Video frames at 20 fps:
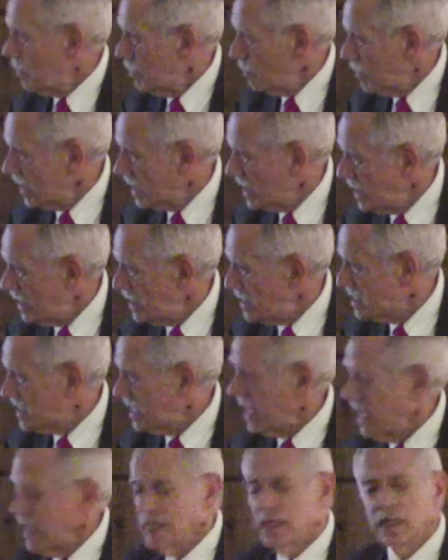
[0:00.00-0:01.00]
But he
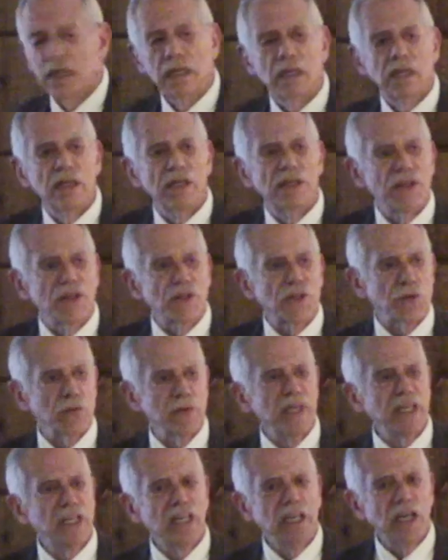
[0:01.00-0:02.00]
said
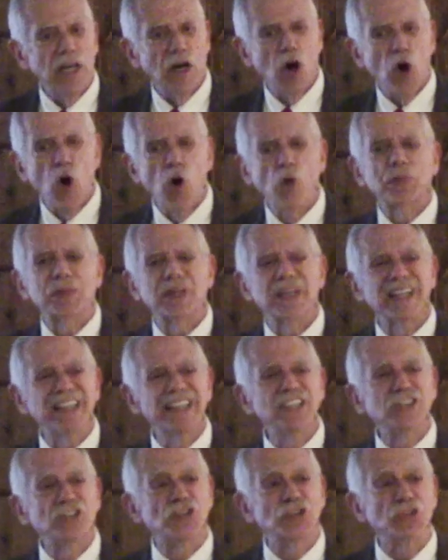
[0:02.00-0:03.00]
three
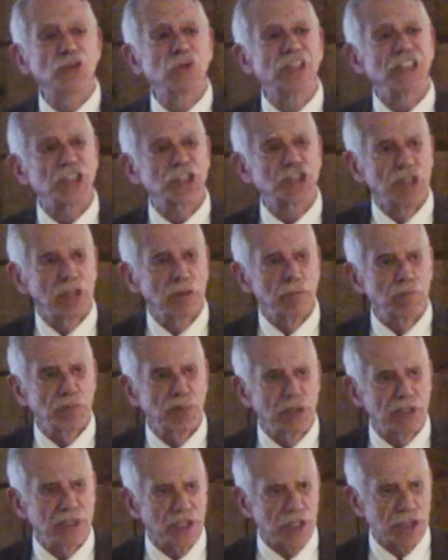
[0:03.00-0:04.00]
openly Jewish
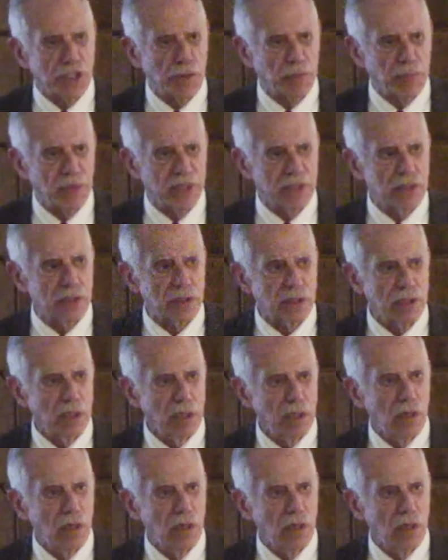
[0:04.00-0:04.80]
participants